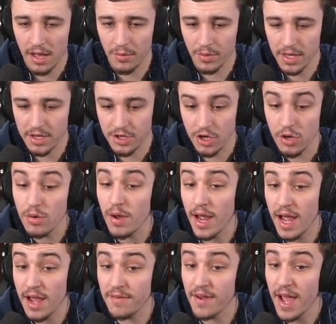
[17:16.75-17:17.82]
We do
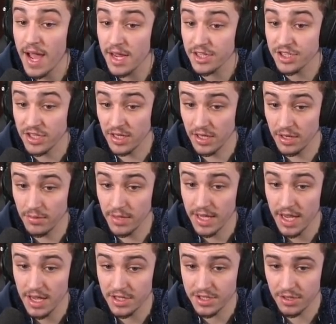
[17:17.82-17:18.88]
have, actually, we
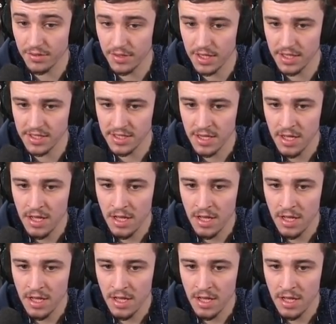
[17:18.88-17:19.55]
can show this.